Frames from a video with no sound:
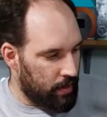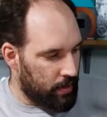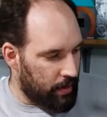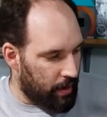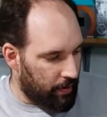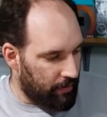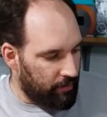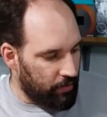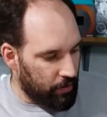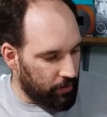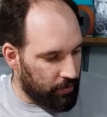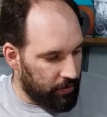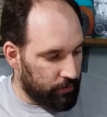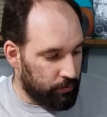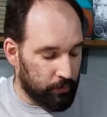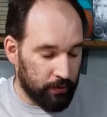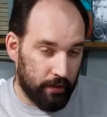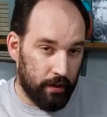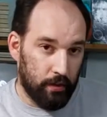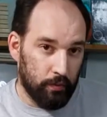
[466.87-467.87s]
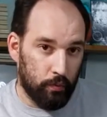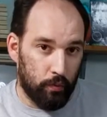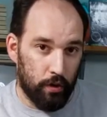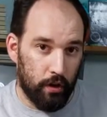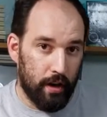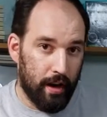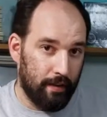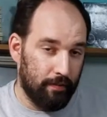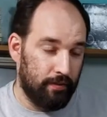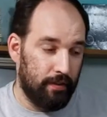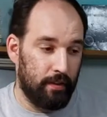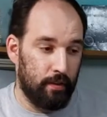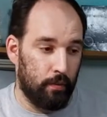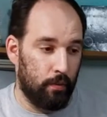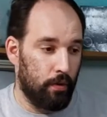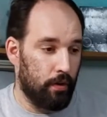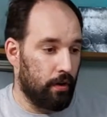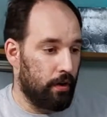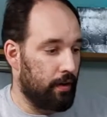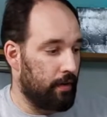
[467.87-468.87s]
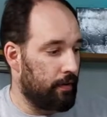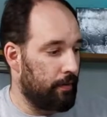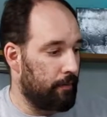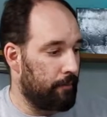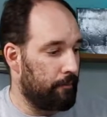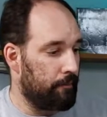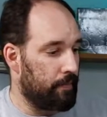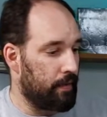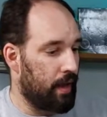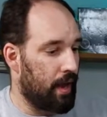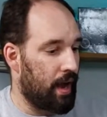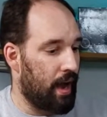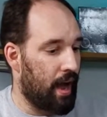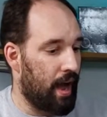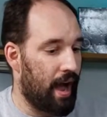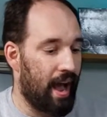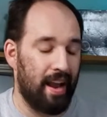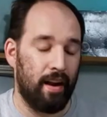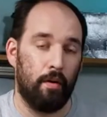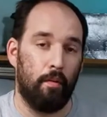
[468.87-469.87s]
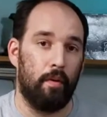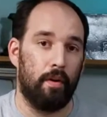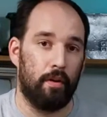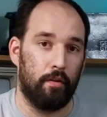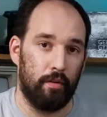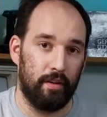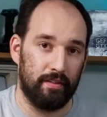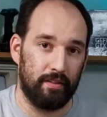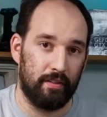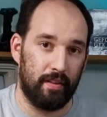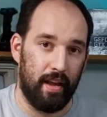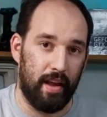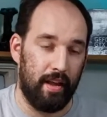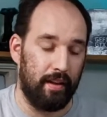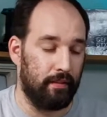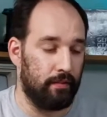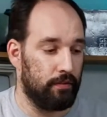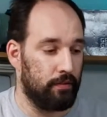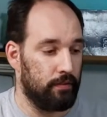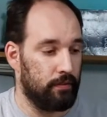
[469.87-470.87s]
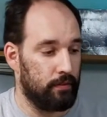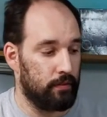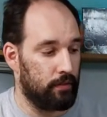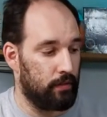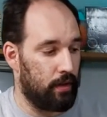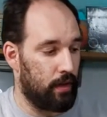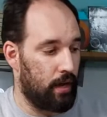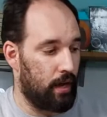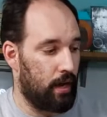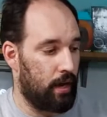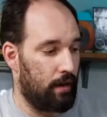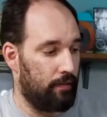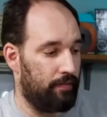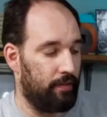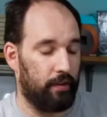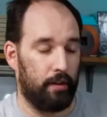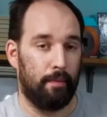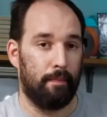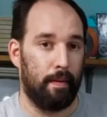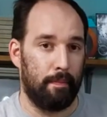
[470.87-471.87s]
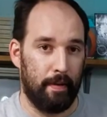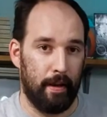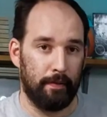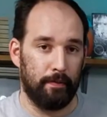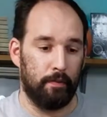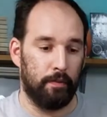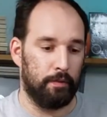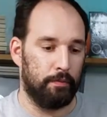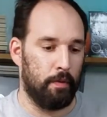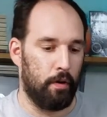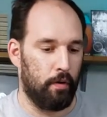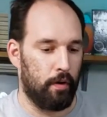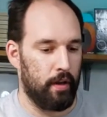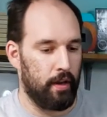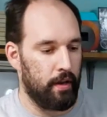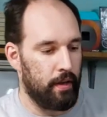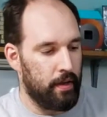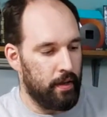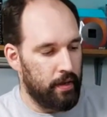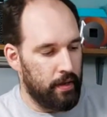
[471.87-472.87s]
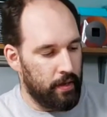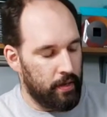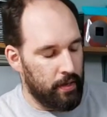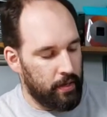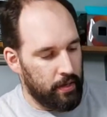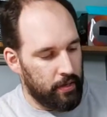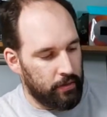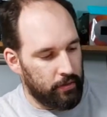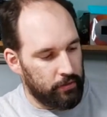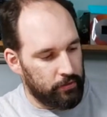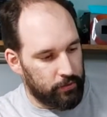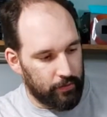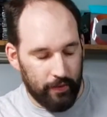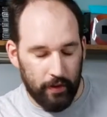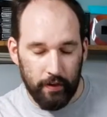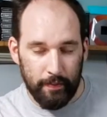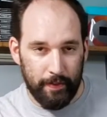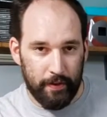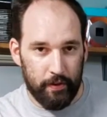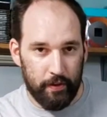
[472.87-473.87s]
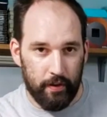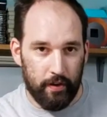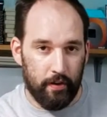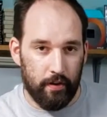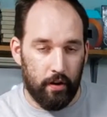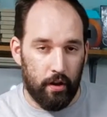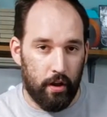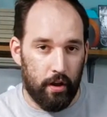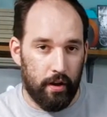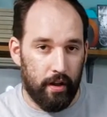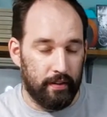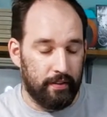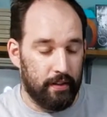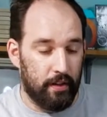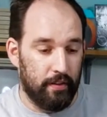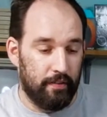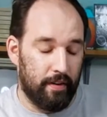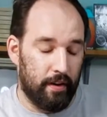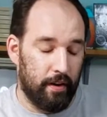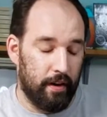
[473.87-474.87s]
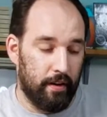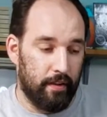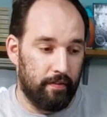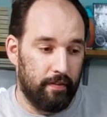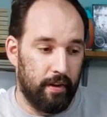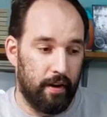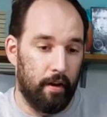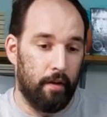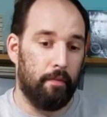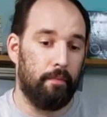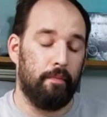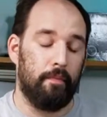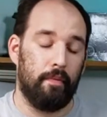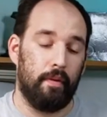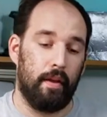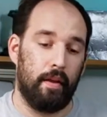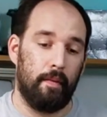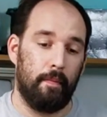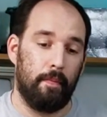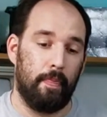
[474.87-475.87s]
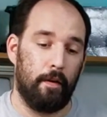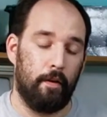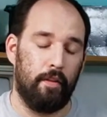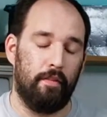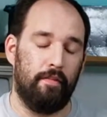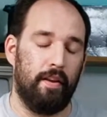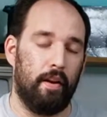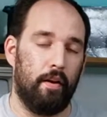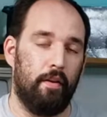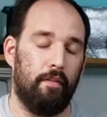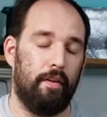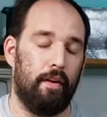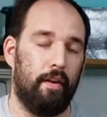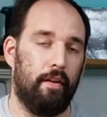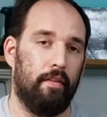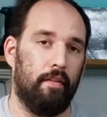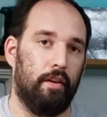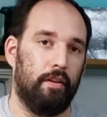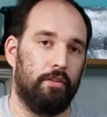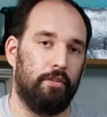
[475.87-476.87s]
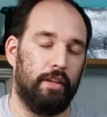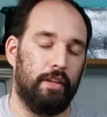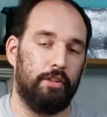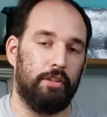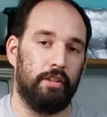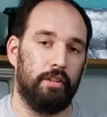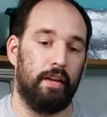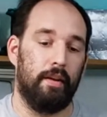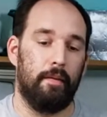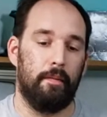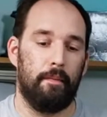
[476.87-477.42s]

Now, even though this one does work, I've seen it work, I don't want to risk that, filling up my basement with smoke. So I'm not going to be turning it on until the very end of the video, or the very end of the restoration.